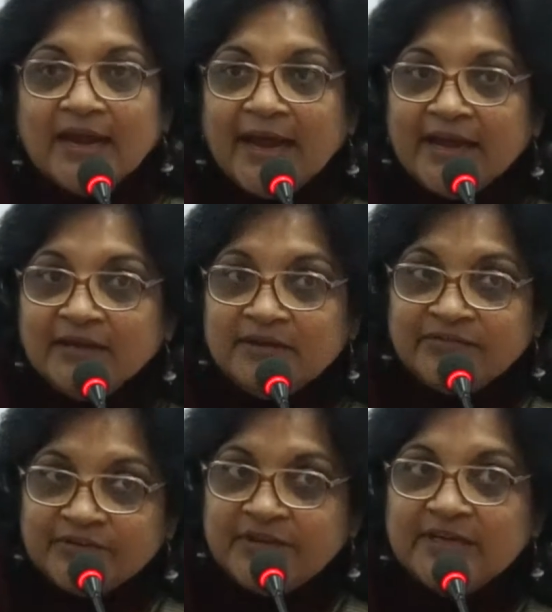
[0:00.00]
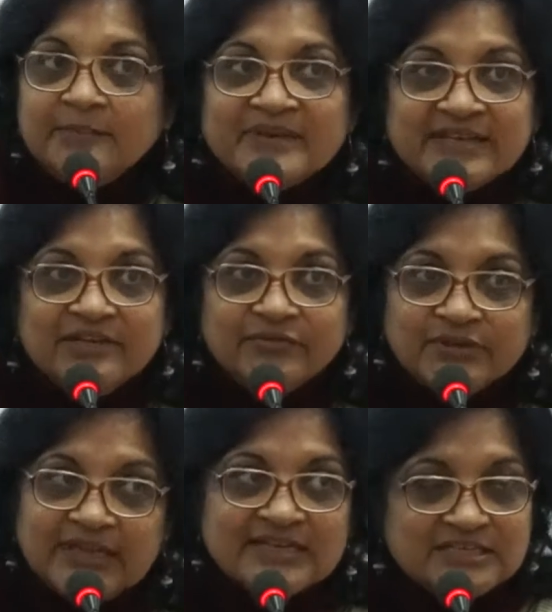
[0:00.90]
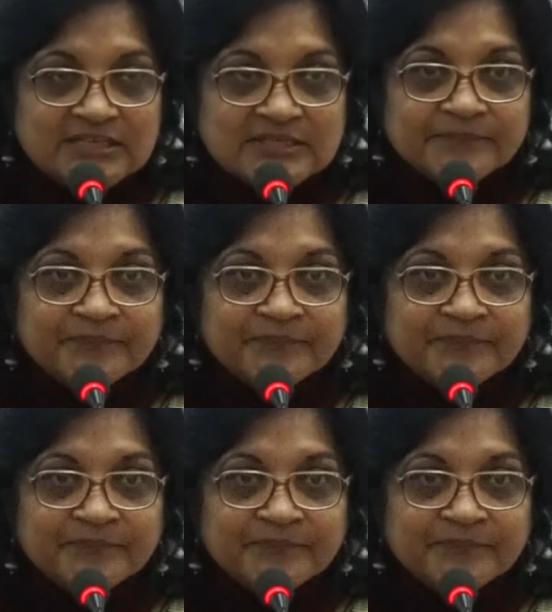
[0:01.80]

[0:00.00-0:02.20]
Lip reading: and 15% for the SCs.